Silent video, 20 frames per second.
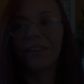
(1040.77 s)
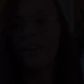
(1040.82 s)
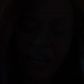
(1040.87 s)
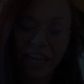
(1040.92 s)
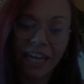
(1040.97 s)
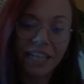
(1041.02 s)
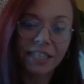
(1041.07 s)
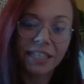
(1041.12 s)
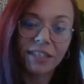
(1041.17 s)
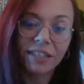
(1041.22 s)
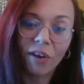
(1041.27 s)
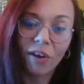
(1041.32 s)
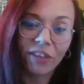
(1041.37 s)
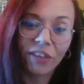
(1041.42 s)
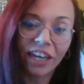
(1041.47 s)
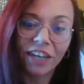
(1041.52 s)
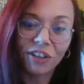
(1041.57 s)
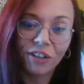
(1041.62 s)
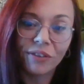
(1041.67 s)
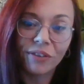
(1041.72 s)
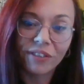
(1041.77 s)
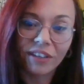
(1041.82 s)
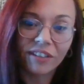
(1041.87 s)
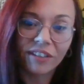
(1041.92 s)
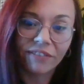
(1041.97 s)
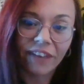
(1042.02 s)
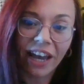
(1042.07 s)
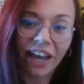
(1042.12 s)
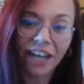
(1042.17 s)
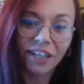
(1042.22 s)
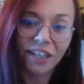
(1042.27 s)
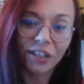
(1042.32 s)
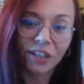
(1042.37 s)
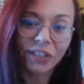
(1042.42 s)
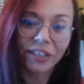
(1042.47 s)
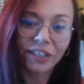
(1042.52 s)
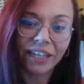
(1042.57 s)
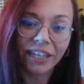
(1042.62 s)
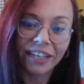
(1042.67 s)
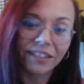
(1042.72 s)
It's not the issues that divide
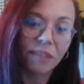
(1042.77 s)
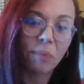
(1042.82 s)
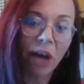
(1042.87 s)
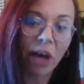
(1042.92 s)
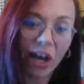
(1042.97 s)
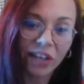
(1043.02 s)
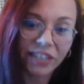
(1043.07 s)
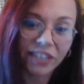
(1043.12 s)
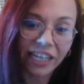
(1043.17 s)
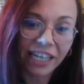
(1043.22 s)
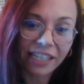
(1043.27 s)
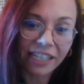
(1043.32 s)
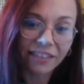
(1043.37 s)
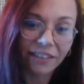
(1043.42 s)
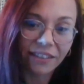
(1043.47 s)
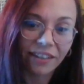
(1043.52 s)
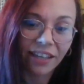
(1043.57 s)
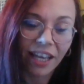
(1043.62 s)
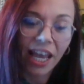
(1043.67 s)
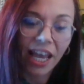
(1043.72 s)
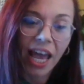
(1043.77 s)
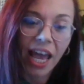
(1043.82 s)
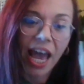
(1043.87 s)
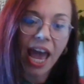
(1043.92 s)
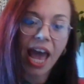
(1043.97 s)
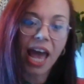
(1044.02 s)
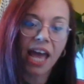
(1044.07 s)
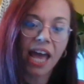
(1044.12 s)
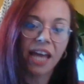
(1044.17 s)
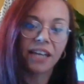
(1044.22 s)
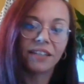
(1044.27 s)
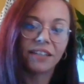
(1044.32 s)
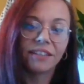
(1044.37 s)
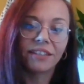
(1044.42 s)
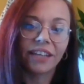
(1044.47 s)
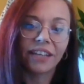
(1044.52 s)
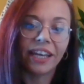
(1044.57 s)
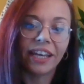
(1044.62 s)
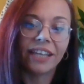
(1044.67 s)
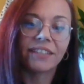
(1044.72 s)
us, it's the parties. And
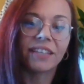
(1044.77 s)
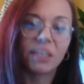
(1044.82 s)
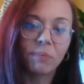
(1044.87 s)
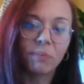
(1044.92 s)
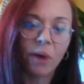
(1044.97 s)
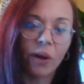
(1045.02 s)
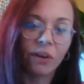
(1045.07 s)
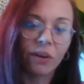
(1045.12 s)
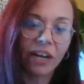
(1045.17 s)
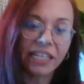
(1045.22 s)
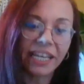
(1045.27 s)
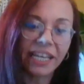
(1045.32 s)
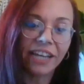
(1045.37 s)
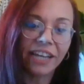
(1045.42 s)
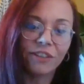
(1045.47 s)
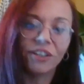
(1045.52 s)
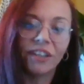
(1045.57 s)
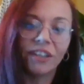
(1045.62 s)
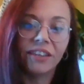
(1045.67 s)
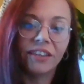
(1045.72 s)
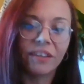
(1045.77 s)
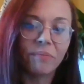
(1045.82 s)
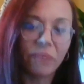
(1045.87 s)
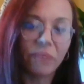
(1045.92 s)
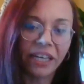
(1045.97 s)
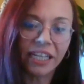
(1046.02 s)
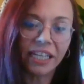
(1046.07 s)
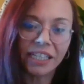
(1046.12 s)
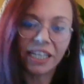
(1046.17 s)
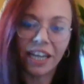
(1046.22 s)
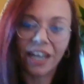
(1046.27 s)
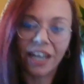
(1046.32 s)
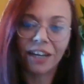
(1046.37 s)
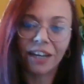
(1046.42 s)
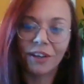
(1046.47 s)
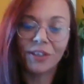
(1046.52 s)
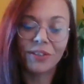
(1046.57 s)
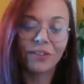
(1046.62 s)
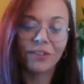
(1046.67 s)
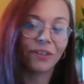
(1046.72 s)
it's this polarization, the media,
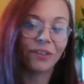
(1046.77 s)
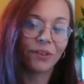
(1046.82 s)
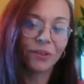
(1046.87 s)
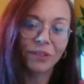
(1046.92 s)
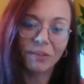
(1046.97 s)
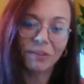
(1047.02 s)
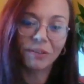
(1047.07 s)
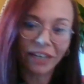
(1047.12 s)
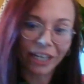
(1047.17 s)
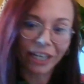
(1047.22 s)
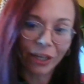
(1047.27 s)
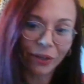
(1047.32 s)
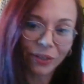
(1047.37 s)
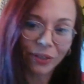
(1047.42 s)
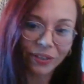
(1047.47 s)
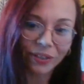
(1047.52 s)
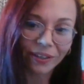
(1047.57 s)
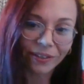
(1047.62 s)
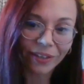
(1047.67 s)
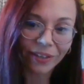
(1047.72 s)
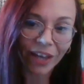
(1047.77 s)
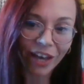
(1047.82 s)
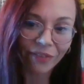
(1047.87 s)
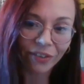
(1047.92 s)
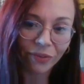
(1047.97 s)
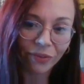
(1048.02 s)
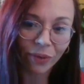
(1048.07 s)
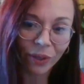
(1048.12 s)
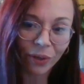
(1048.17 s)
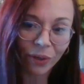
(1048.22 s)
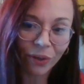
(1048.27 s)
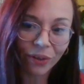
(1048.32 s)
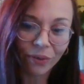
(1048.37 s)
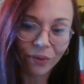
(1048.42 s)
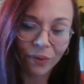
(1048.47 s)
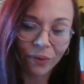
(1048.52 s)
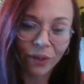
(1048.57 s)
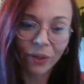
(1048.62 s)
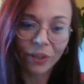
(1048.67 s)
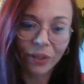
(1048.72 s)
because ultimately, who does it serve if we're
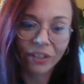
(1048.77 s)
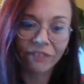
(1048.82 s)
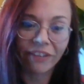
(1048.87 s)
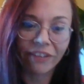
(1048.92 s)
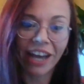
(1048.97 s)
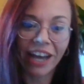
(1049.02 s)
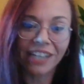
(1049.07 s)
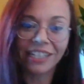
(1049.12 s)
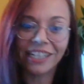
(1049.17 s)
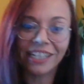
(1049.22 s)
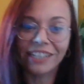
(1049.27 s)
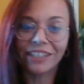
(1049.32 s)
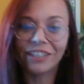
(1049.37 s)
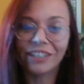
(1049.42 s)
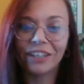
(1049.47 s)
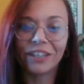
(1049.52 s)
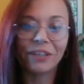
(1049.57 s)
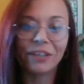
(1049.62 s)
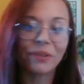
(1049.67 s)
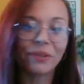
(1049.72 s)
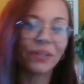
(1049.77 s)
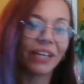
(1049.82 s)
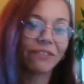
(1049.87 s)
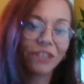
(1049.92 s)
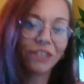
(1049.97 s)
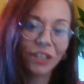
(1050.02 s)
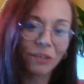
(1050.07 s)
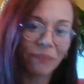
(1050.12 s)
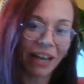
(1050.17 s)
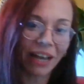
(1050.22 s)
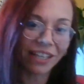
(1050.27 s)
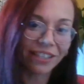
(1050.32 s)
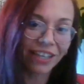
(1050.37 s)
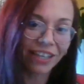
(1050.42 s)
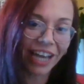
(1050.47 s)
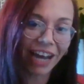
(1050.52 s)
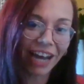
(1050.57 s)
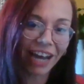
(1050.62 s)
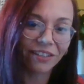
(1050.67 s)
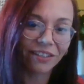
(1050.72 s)
all divided? You only have to look back to
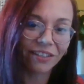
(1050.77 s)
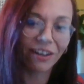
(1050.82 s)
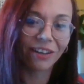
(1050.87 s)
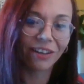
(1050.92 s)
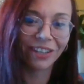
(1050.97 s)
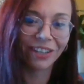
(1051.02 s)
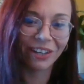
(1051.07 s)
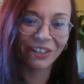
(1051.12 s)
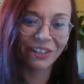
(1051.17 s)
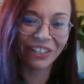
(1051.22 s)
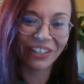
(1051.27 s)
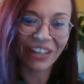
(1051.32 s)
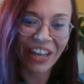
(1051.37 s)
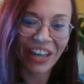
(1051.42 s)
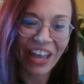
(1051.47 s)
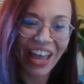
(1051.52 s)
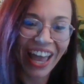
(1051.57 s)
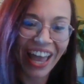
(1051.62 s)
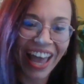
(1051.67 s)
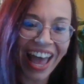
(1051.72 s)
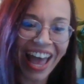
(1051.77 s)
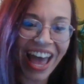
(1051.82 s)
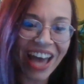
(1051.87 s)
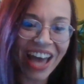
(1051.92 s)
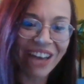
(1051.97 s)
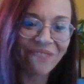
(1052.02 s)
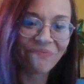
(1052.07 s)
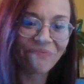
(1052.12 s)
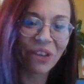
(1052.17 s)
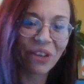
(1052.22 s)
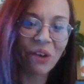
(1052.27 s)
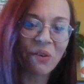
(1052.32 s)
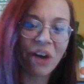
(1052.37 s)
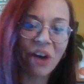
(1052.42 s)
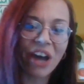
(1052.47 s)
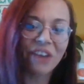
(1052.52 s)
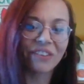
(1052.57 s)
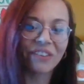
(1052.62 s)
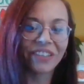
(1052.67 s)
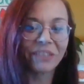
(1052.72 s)
the Aristotle
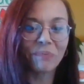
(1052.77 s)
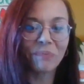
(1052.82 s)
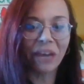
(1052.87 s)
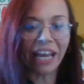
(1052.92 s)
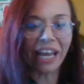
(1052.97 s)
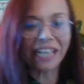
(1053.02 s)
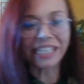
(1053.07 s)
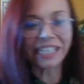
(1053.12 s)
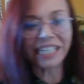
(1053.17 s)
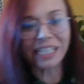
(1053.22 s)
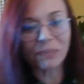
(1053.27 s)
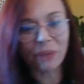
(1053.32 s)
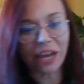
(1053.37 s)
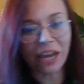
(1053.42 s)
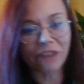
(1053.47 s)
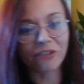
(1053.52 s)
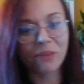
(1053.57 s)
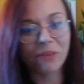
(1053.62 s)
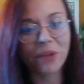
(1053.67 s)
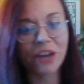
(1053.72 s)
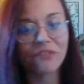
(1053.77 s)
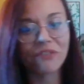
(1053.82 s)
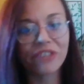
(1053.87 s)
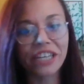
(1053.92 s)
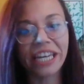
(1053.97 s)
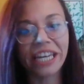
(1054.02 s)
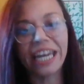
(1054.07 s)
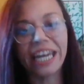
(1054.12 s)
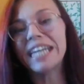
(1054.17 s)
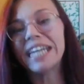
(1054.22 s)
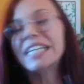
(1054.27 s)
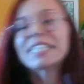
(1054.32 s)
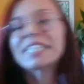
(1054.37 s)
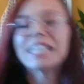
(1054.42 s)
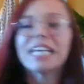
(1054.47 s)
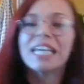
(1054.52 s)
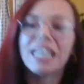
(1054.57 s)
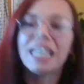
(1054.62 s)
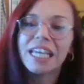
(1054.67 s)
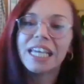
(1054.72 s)
quote, and there's plenty to pick from over the years.
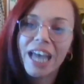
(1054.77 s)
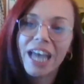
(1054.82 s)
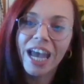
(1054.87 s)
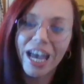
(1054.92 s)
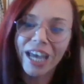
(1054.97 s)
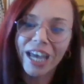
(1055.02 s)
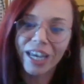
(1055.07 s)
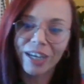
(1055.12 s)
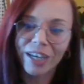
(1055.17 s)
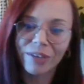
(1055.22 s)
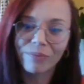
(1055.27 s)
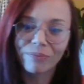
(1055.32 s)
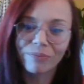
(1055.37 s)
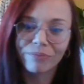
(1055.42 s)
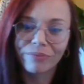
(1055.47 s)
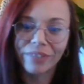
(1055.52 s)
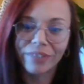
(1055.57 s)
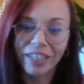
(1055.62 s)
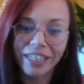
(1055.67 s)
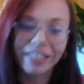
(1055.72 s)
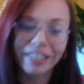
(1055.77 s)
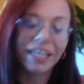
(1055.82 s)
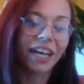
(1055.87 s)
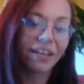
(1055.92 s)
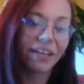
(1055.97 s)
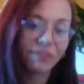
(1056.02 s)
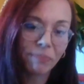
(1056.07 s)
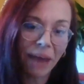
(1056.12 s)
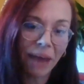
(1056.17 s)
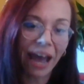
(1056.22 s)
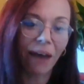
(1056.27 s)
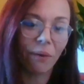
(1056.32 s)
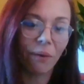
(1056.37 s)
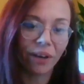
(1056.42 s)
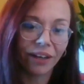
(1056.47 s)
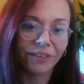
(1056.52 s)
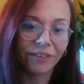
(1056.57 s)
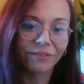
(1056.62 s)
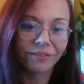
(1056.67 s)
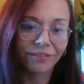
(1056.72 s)
But it serves
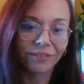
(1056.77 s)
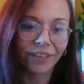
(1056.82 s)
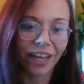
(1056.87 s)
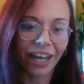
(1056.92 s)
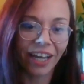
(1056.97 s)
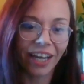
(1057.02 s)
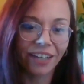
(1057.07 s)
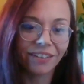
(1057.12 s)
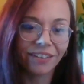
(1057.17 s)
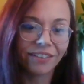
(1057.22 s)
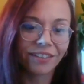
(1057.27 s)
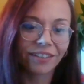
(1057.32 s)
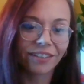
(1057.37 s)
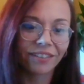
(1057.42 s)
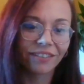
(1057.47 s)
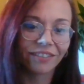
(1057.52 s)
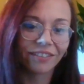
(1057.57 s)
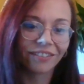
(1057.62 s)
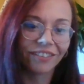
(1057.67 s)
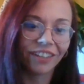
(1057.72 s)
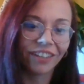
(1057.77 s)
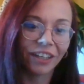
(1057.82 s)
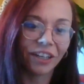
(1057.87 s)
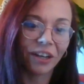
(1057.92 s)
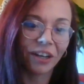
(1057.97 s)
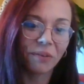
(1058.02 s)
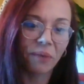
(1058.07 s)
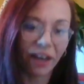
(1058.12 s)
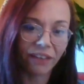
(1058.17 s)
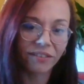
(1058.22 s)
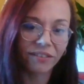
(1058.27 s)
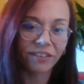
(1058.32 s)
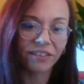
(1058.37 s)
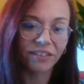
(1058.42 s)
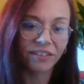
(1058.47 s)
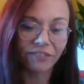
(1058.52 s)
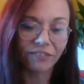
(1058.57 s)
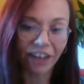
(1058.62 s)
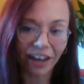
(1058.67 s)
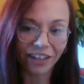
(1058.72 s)
power and, wealth to
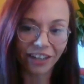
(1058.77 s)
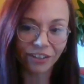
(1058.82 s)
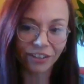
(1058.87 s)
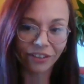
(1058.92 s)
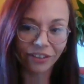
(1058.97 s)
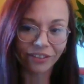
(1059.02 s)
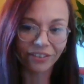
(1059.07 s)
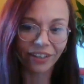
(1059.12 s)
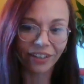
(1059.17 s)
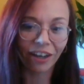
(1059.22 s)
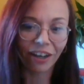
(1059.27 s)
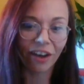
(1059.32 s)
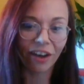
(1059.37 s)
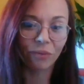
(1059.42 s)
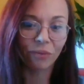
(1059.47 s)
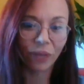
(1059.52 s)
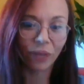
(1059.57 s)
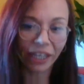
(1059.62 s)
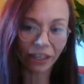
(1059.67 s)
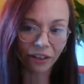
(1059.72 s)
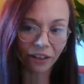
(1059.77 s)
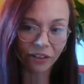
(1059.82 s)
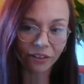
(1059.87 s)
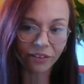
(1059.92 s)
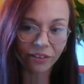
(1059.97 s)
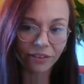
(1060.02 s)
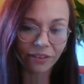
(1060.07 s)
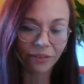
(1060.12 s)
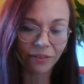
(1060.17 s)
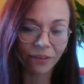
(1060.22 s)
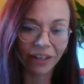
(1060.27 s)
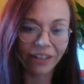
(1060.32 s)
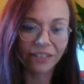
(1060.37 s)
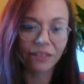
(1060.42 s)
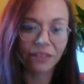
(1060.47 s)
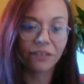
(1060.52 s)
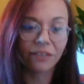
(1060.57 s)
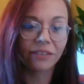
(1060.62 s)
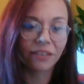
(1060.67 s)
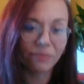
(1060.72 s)
divide us and kind of weaken us.
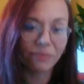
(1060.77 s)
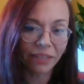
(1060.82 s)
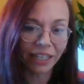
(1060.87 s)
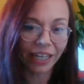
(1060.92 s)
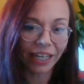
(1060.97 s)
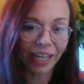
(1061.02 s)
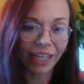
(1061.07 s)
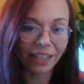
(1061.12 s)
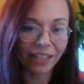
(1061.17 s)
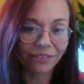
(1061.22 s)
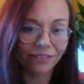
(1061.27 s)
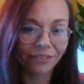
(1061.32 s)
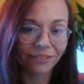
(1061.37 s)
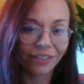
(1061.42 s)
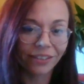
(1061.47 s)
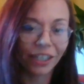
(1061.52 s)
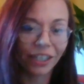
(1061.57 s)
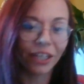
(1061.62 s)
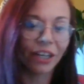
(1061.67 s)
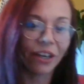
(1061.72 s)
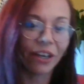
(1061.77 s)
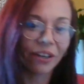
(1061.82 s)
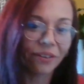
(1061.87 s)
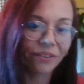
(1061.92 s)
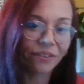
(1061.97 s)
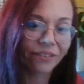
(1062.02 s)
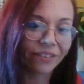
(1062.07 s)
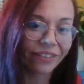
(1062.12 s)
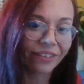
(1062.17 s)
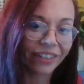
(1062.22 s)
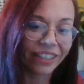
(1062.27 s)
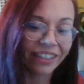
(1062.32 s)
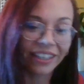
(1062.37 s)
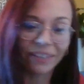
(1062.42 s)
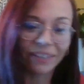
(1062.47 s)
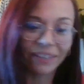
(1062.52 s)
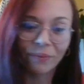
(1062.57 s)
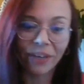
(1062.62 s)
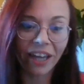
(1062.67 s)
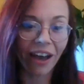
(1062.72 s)
Whereas ultimately,
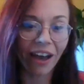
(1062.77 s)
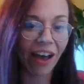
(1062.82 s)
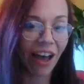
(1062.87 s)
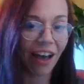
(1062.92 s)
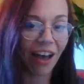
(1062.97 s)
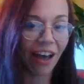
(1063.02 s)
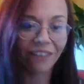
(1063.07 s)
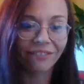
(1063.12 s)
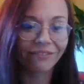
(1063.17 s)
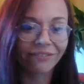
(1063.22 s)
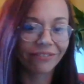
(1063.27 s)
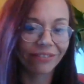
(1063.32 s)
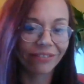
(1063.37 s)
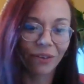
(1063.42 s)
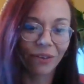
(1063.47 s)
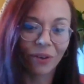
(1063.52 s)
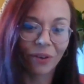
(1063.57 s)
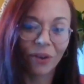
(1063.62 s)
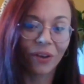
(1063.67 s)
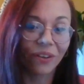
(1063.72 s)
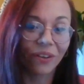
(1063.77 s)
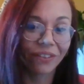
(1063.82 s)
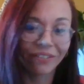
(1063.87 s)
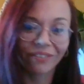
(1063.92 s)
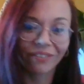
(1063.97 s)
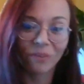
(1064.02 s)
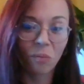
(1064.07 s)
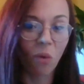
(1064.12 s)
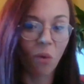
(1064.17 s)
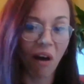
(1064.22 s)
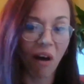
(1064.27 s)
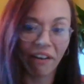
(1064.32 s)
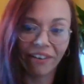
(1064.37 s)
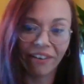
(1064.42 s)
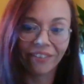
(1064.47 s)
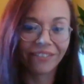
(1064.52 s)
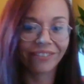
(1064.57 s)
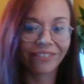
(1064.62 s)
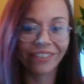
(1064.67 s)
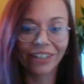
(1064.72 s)
we are all
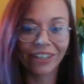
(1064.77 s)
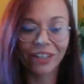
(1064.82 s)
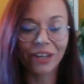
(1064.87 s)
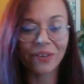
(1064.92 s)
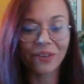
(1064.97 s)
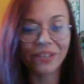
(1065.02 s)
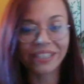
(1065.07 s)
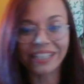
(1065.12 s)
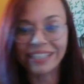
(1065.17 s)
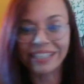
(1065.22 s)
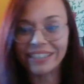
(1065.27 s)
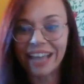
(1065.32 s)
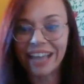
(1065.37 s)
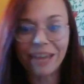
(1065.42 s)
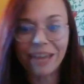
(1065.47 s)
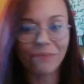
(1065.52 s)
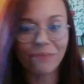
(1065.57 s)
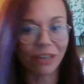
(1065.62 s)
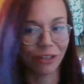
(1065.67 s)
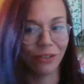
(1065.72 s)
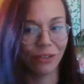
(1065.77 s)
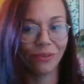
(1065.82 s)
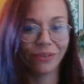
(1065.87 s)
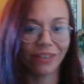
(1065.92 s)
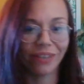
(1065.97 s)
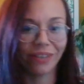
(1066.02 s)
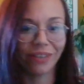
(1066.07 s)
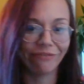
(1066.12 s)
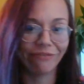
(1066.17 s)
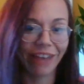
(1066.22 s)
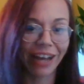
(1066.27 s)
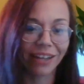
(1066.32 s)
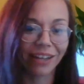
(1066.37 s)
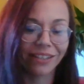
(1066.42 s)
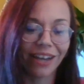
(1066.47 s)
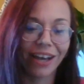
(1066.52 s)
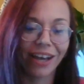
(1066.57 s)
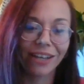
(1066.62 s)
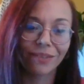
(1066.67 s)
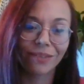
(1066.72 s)
one. It's the same issues that
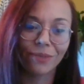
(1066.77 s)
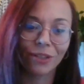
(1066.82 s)
affect us.